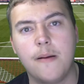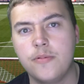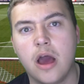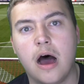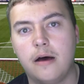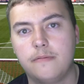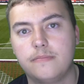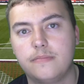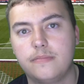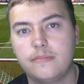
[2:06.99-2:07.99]
I'm not.
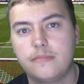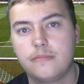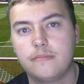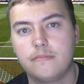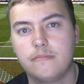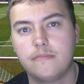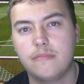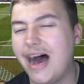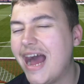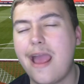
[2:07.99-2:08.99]

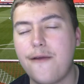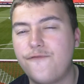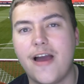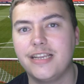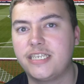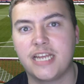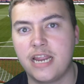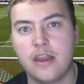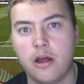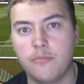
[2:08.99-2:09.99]
I ain't fence
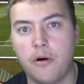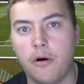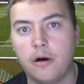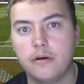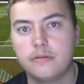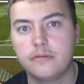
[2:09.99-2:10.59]
sitting no more.